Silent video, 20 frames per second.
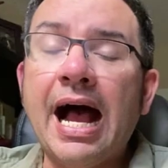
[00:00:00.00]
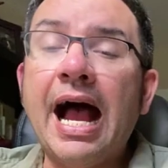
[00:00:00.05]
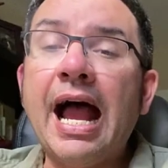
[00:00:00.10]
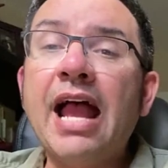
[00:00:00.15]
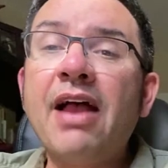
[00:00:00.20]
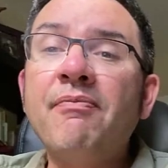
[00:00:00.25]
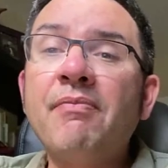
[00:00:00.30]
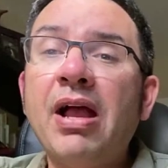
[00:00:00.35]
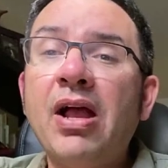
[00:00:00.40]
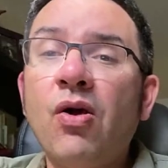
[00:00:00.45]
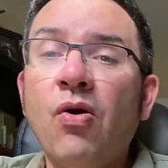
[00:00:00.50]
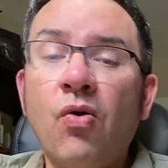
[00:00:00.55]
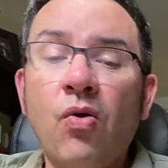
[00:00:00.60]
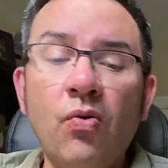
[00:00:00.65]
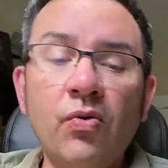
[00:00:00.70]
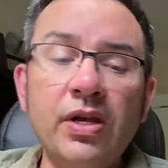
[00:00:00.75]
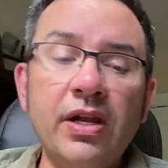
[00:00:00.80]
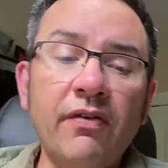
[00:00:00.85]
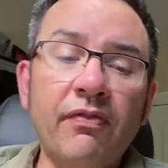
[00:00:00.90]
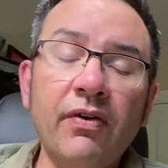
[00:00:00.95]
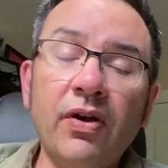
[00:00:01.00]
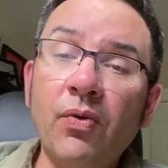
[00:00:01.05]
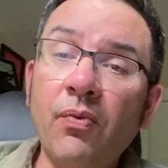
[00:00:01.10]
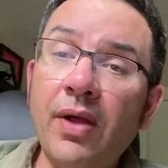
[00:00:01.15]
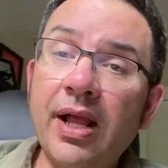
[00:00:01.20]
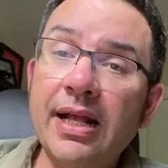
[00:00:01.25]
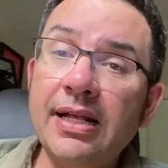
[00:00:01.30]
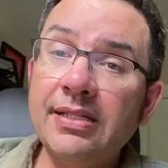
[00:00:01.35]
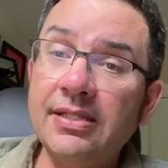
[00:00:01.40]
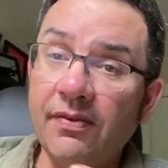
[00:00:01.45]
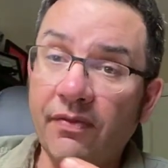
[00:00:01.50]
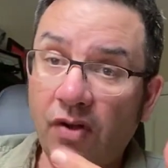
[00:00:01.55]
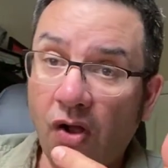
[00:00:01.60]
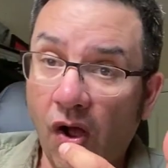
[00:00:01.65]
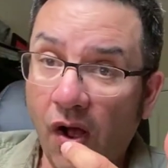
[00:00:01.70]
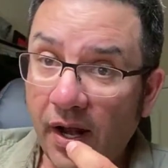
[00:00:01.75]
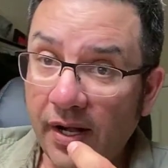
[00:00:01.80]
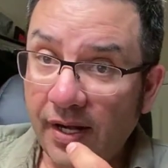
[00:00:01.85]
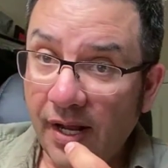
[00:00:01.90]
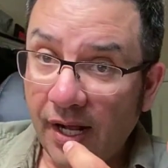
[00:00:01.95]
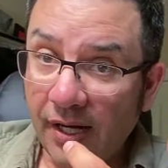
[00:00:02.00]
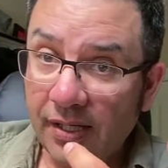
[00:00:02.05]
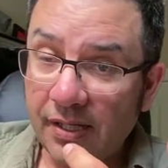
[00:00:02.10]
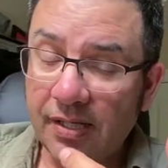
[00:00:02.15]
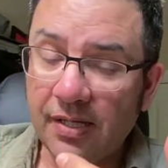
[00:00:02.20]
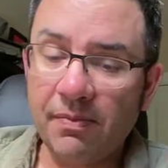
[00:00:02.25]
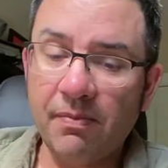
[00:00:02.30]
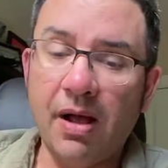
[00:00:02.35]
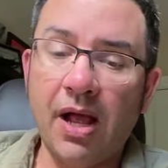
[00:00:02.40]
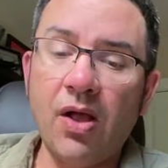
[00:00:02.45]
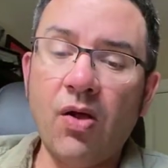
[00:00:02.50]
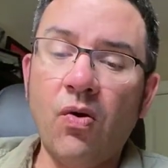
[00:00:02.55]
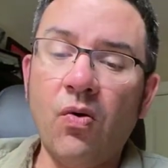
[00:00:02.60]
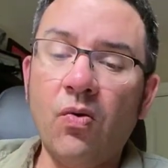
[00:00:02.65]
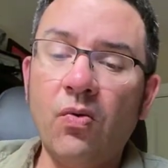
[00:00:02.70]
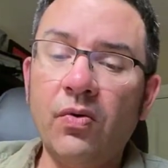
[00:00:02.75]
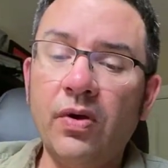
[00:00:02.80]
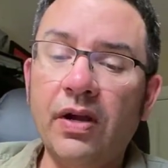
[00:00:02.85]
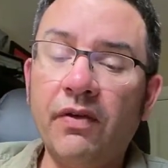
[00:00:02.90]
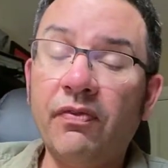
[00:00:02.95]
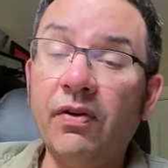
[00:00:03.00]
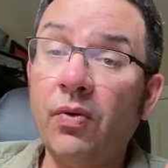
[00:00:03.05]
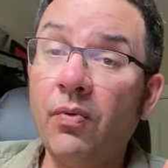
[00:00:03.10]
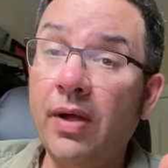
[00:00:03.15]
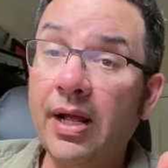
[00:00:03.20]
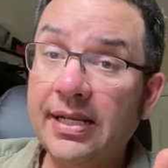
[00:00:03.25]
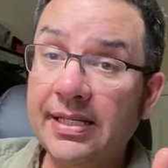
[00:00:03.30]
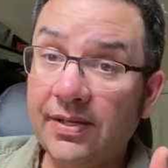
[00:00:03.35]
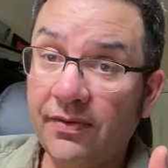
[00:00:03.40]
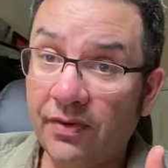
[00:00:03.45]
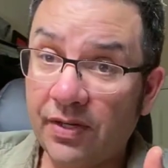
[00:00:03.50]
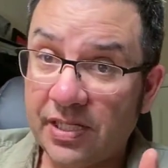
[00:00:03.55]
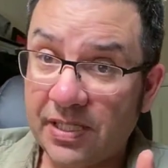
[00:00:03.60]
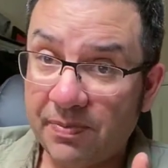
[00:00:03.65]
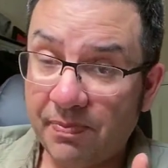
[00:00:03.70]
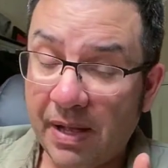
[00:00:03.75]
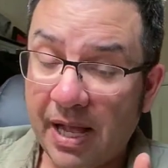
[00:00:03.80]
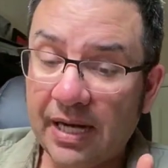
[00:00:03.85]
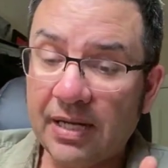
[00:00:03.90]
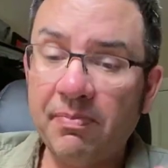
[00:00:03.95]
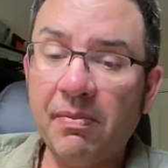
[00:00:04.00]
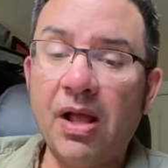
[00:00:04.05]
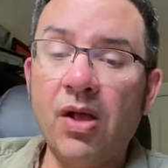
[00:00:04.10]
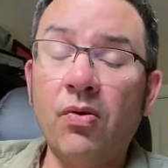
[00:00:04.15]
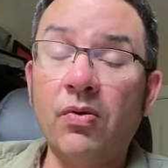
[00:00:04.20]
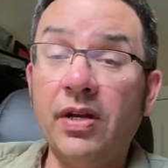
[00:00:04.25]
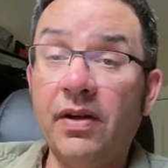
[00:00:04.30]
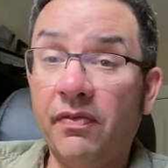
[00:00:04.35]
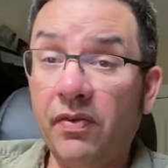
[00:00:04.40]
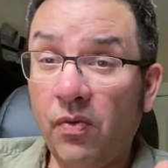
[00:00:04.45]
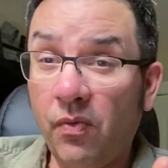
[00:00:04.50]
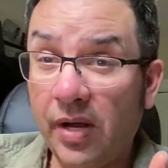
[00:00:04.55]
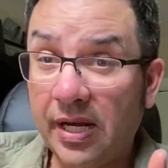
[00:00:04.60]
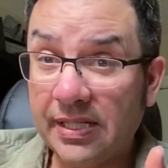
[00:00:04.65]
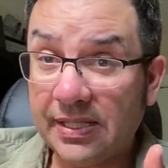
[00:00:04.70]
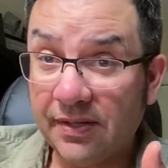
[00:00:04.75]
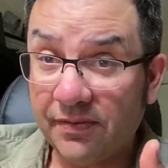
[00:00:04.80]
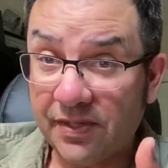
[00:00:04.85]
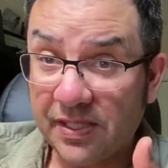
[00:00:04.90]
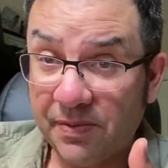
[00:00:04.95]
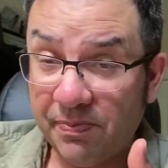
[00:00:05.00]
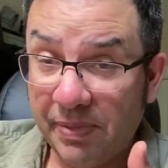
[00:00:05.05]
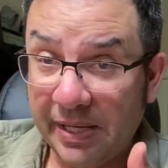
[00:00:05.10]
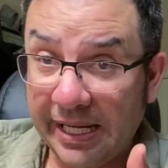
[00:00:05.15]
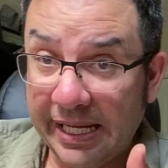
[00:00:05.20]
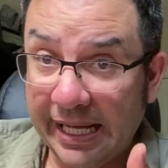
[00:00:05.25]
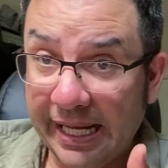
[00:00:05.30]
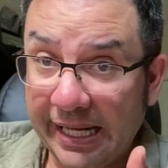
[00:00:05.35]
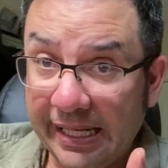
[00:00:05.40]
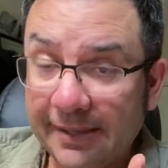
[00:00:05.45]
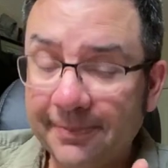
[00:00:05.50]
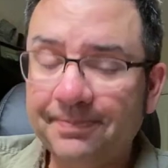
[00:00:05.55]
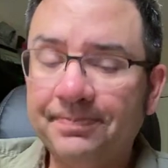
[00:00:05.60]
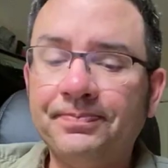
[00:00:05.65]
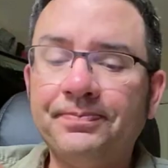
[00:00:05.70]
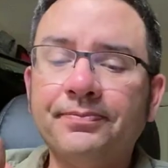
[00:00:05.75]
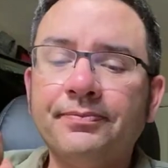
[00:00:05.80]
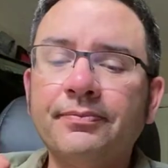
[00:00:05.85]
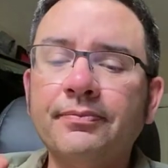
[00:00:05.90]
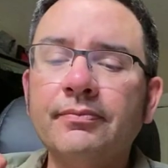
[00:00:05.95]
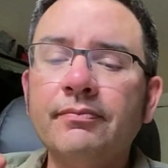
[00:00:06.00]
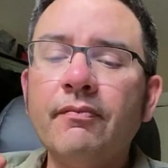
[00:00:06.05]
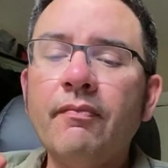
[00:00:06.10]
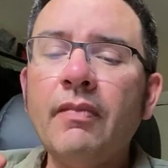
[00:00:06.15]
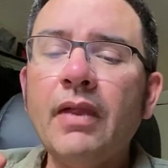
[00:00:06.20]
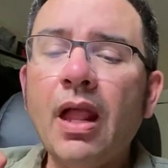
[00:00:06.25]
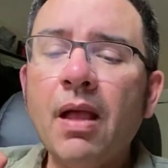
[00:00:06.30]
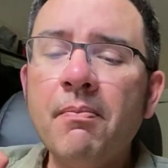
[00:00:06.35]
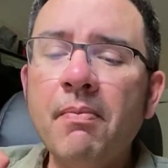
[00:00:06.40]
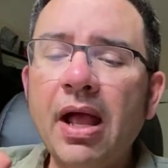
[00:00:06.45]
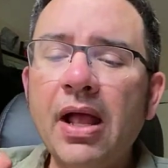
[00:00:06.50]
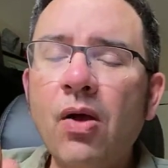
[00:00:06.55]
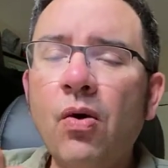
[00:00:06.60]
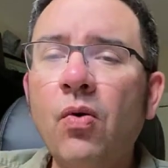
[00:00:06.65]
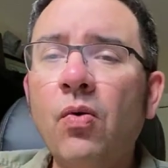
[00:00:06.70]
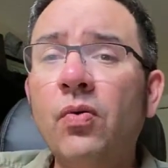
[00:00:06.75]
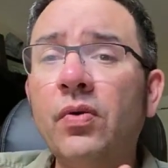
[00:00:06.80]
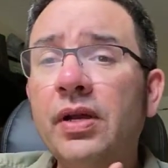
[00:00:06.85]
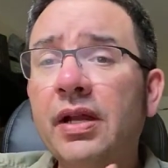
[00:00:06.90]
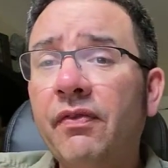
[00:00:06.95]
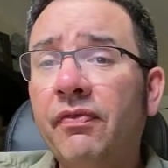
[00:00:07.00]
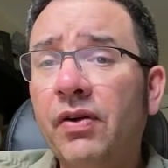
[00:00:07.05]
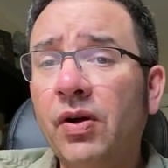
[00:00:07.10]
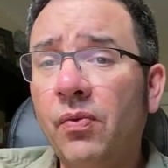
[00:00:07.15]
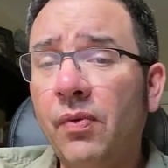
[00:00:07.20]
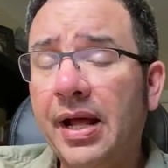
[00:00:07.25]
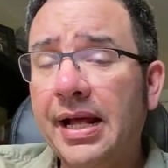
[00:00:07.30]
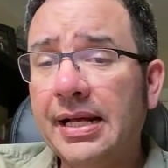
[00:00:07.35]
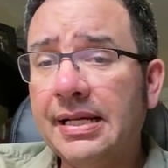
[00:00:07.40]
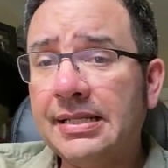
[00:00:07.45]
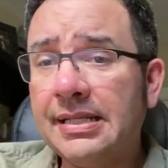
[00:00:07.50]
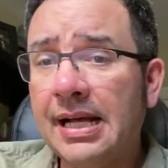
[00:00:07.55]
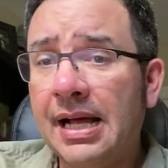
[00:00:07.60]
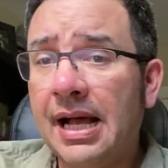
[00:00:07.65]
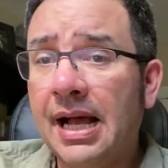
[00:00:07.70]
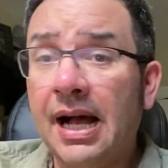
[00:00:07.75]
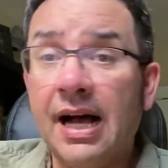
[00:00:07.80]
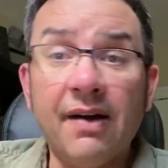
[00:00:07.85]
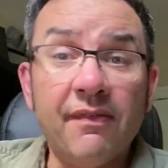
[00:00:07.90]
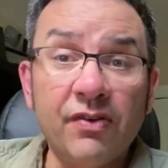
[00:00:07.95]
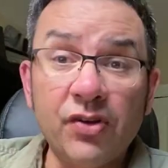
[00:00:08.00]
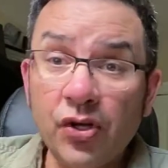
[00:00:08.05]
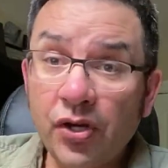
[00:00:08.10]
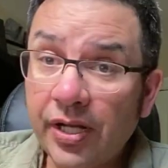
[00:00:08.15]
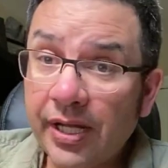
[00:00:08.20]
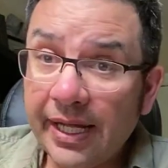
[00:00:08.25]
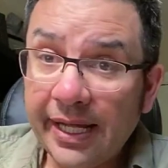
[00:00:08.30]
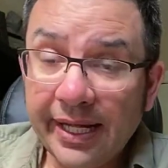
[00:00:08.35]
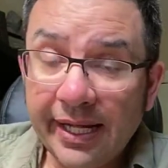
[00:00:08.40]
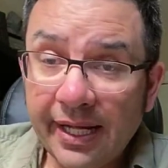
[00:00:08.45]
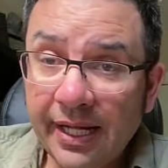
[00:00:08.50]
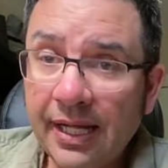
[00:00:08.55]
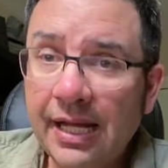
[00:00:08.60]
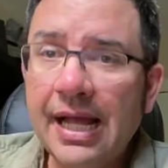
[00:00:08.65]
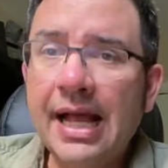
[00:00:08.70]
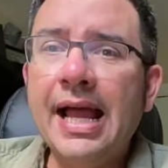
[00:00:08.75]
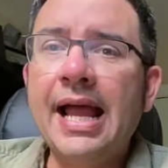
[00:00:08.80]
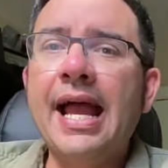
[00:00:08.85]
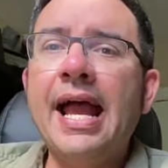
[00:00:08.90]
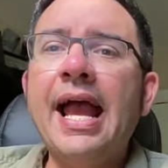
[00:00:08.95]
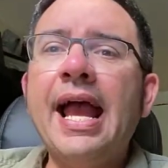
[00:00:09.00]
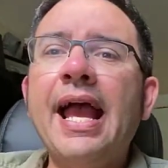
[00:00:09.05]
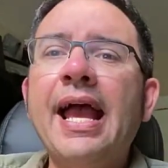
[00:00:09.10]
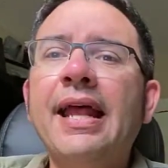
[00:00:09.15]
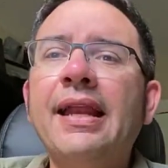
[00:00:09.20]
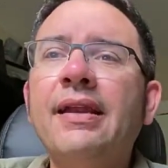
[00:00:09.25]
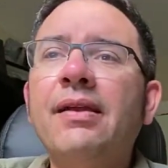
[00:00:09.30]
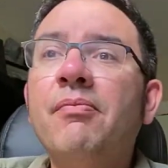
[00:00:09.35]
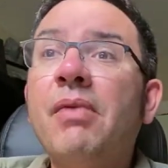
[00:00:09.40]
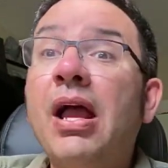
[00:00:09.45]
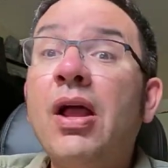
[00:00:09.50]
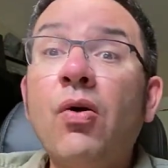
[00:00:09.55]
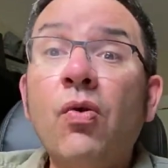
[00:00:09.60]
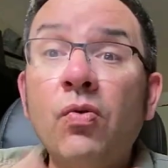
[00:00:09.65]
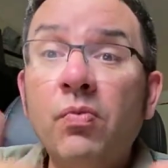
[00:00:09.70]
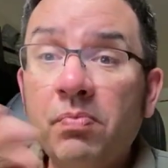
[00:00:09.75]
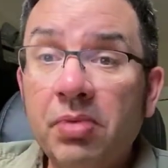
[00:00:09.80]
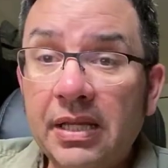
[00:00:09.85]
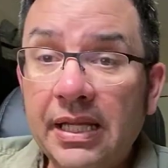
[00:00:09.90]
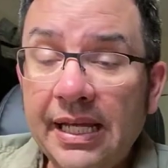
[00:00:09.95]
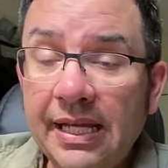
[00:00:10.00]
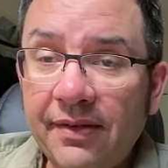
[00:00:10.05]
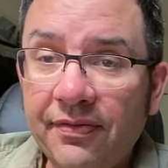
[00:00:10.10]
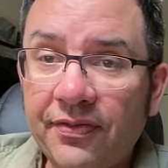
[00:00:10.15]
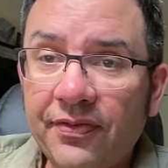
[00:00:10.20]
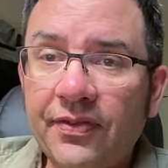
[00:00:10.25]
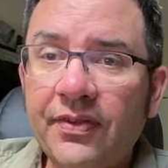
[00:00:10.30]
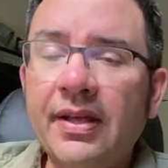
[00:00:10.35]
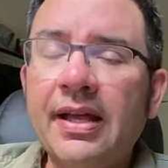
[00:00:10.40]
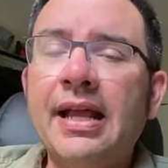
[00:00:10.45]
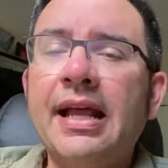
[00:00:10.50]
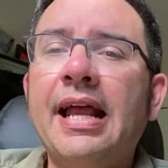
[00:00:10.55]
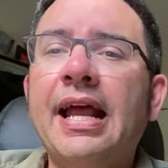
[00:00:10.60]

I have my own different ways of conduct, my own different ways of respect, my own different ways of speaking, my own different ways of cooking, and my own beliefs.